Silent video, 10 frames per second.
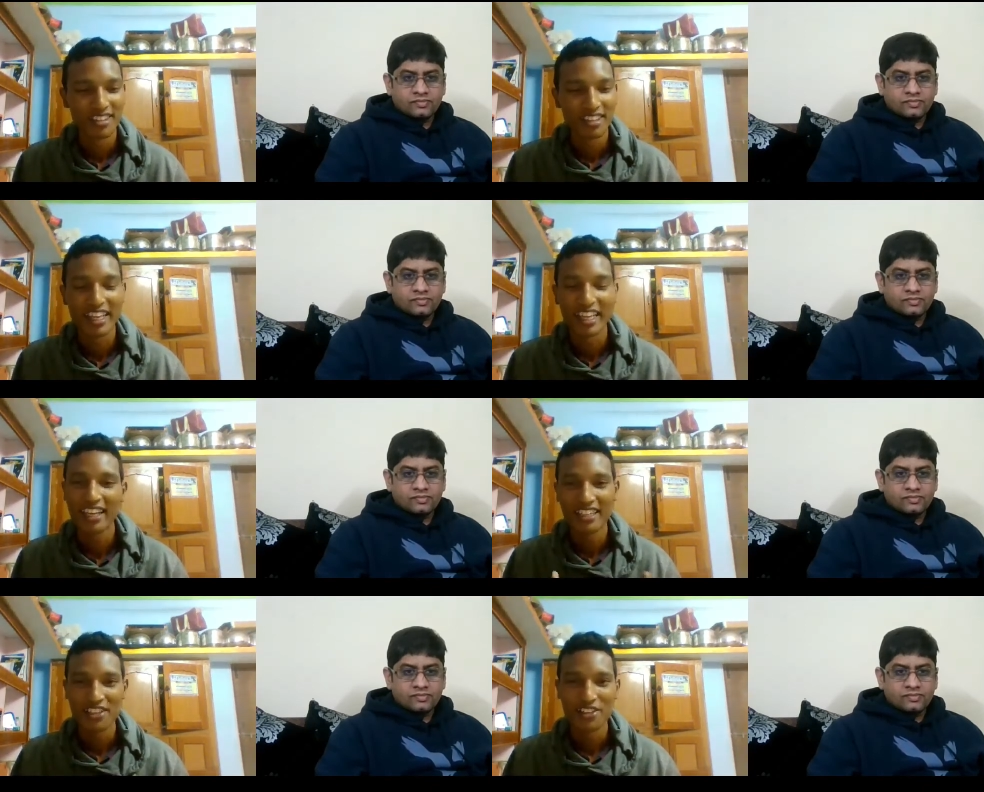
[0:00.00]
Speaker 1: uh,
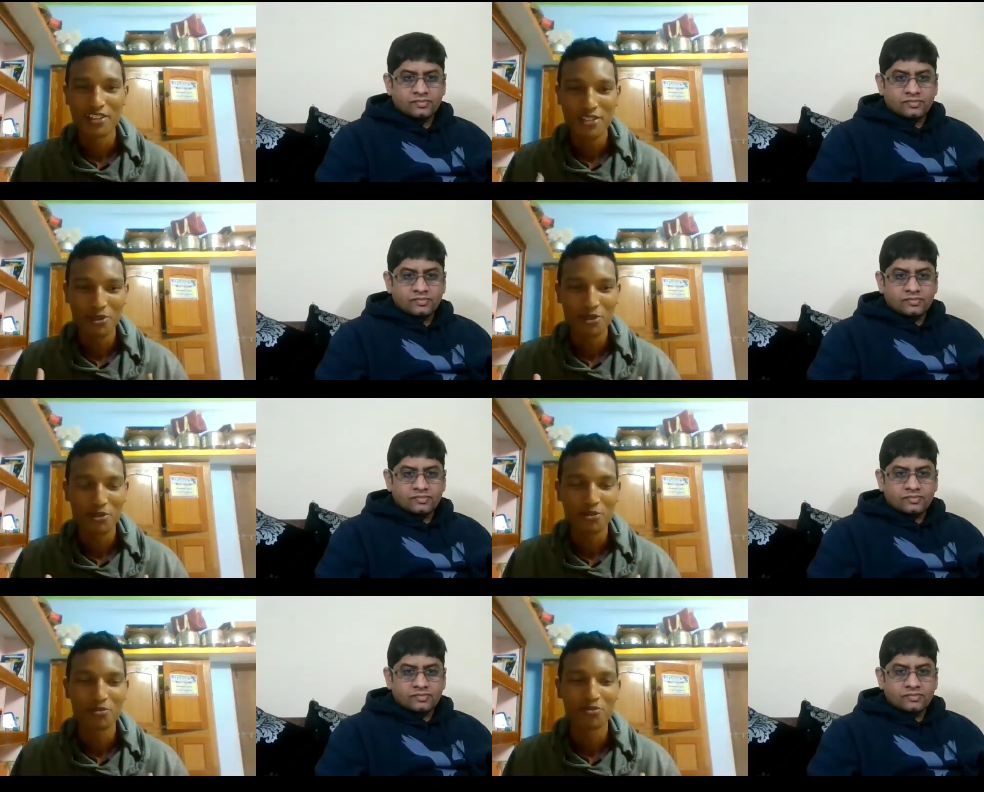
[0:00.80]
GAIL has also
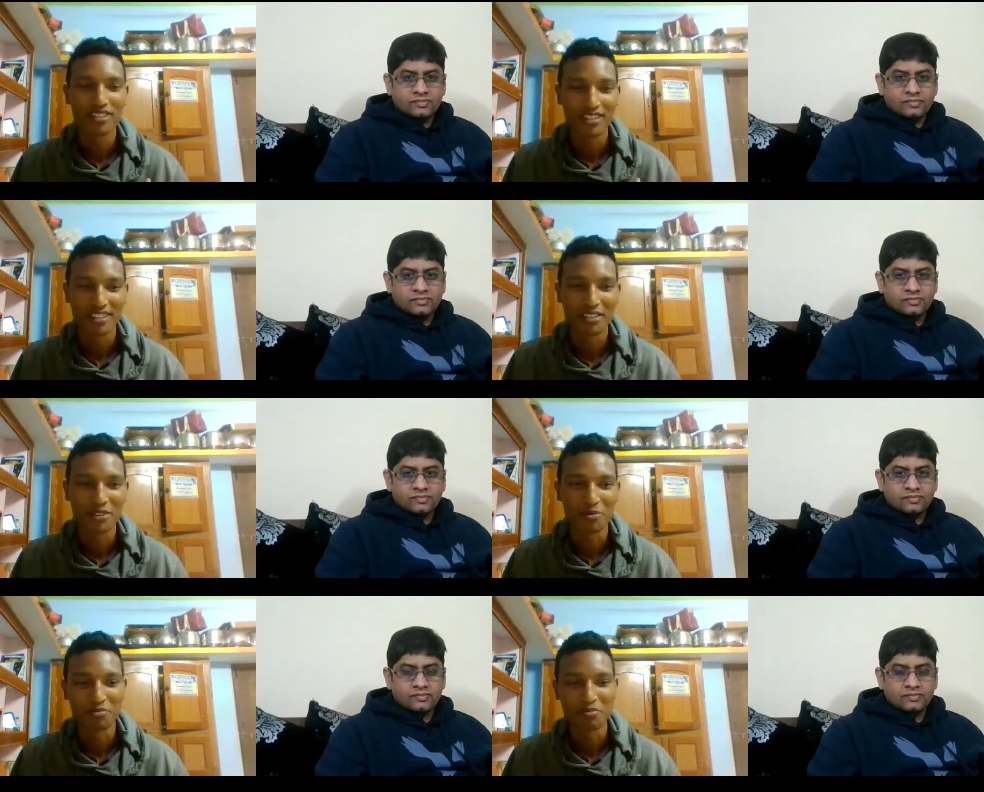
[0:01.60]

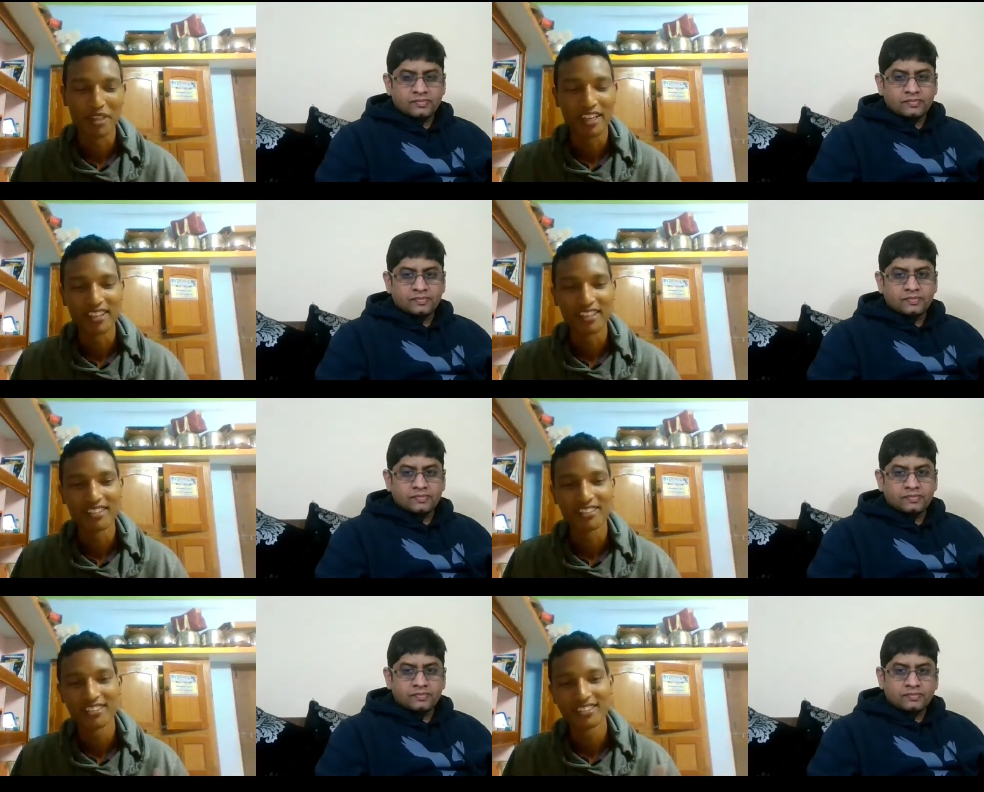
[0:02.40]
uh, made a
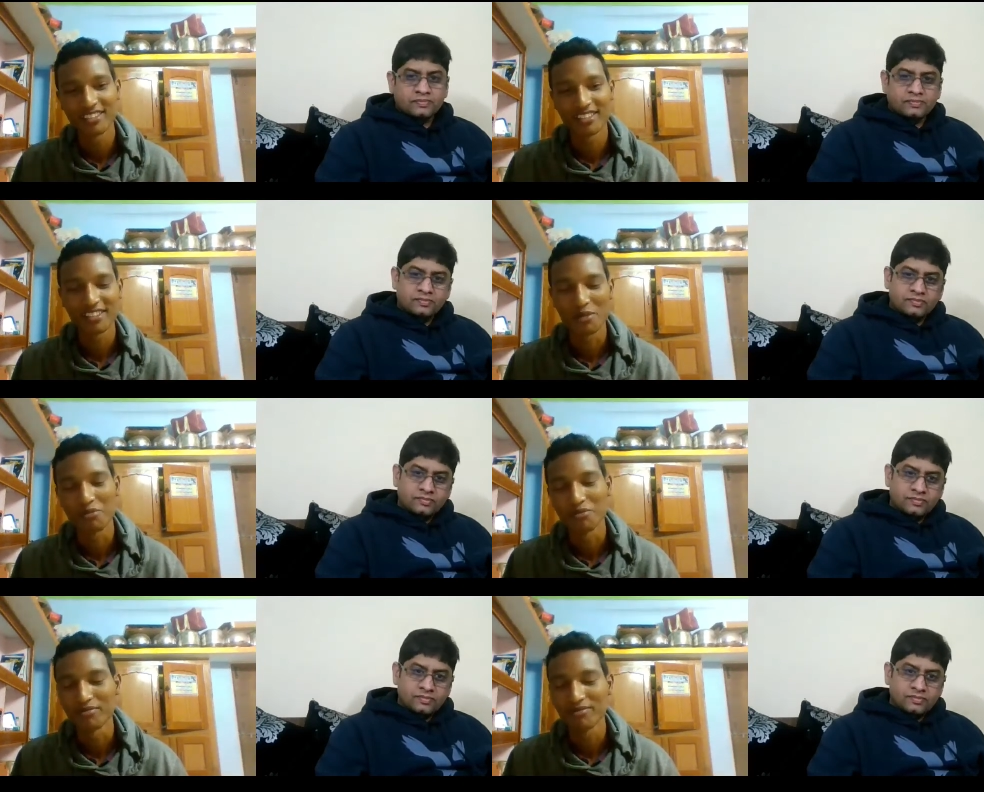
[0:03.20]
uh,
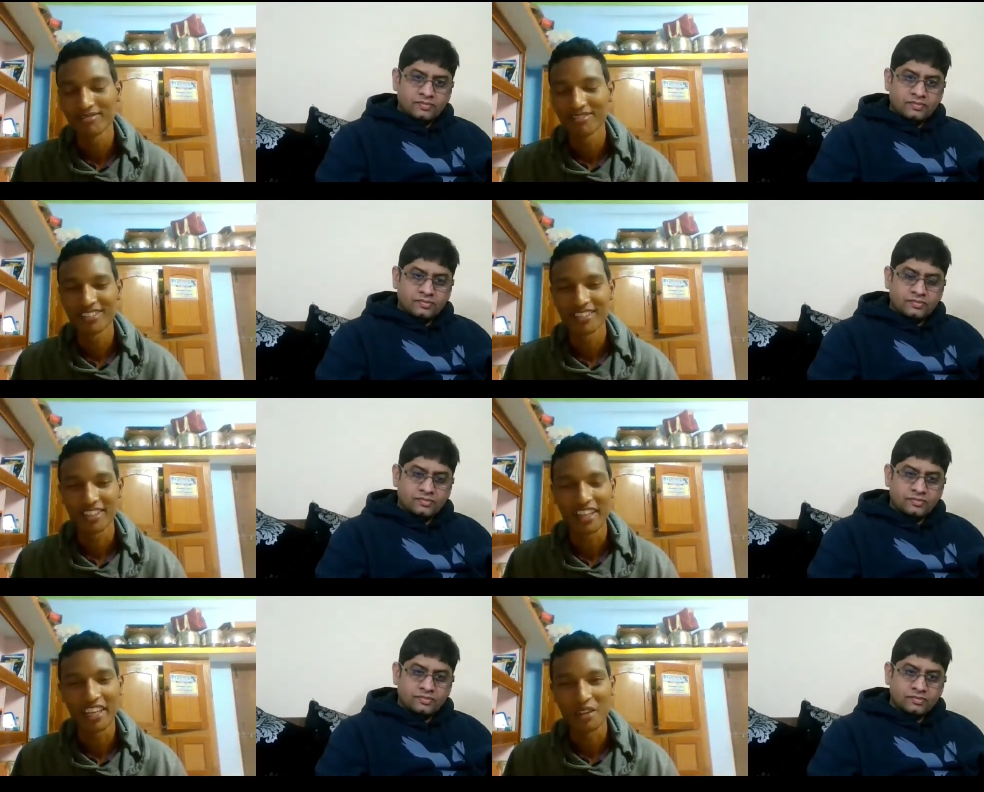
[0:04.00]
some
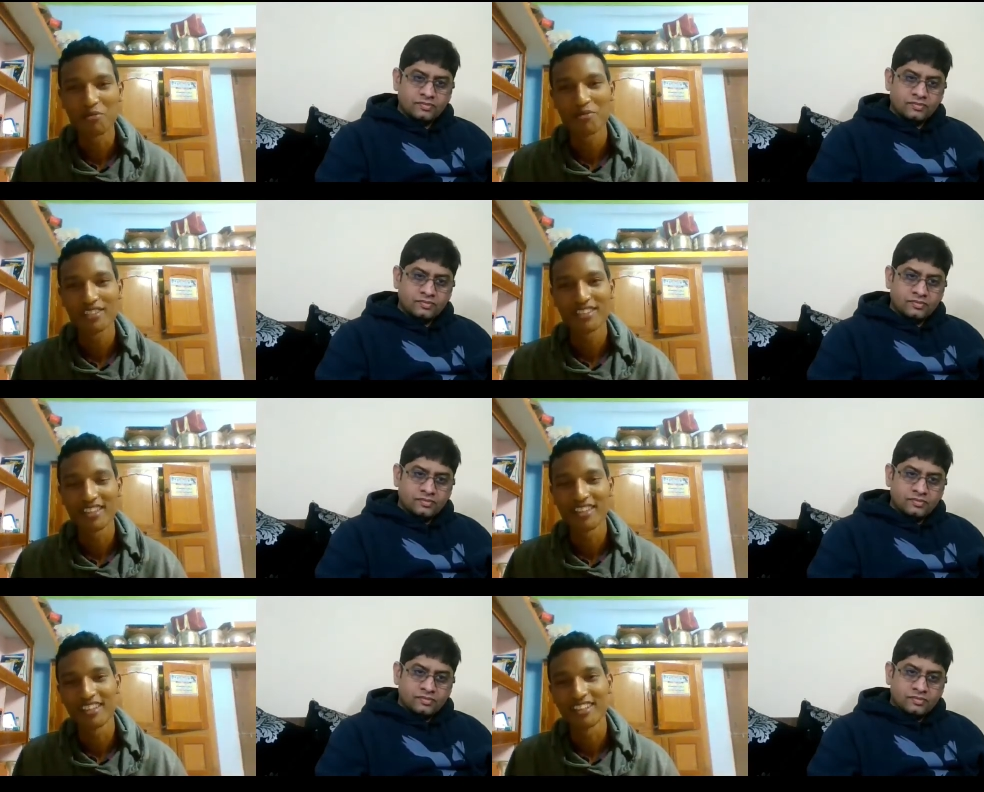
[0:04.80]
uh, aim, so
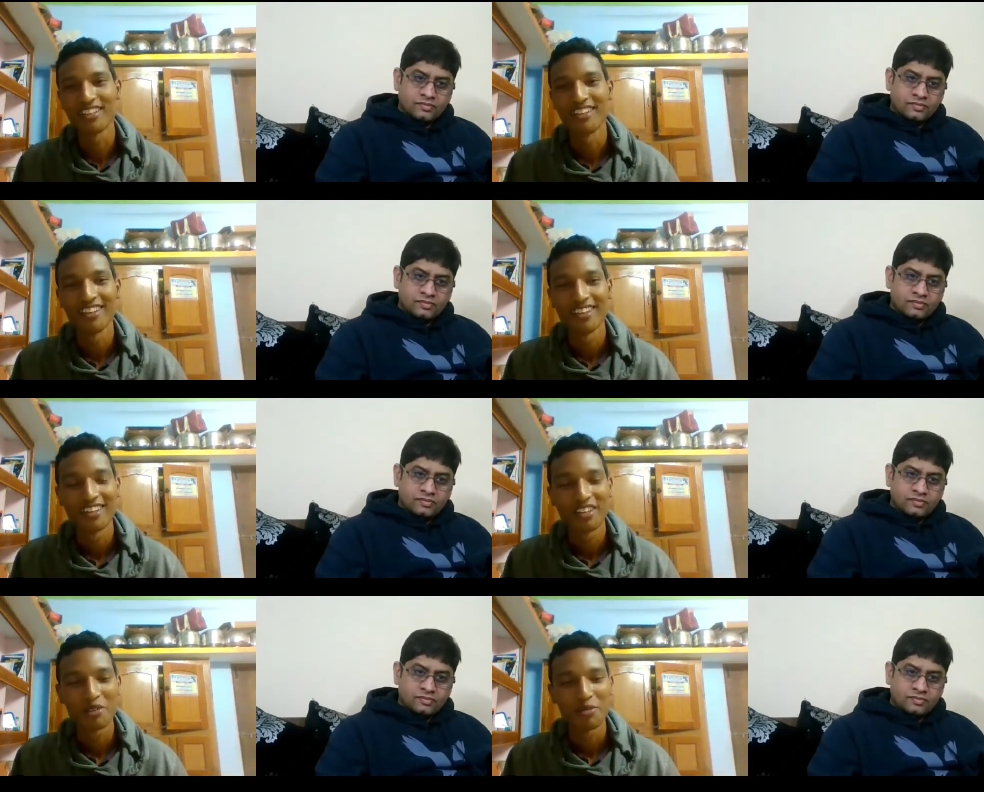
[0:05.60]
that uh,
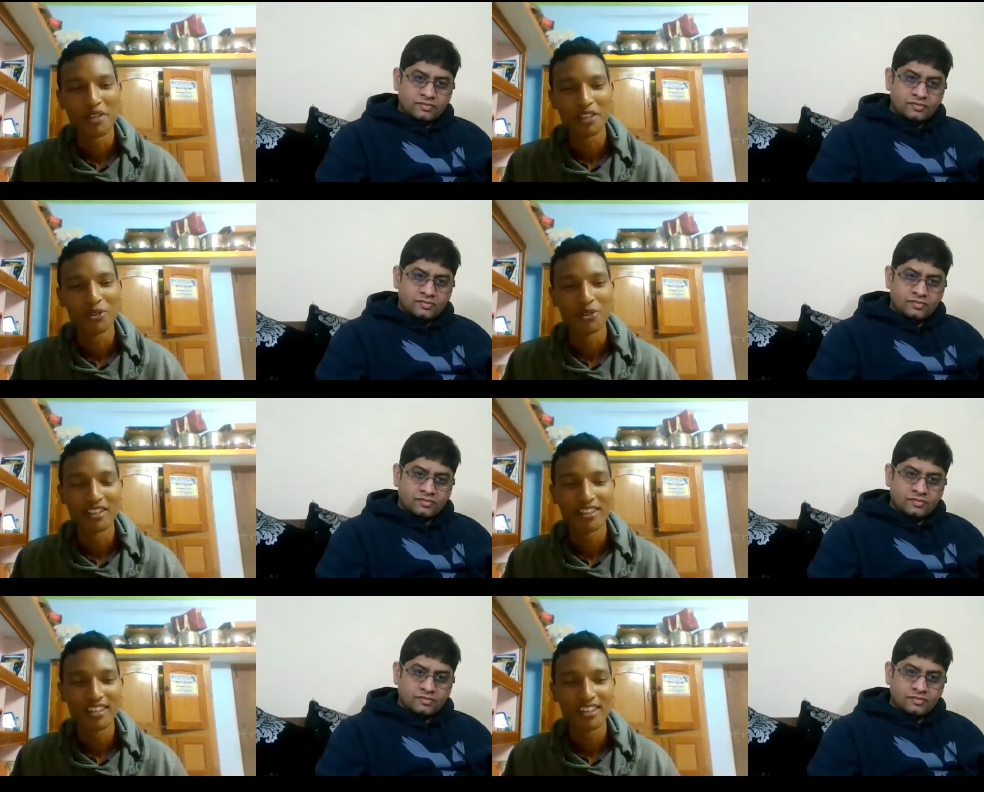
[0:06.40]
uh, by twenty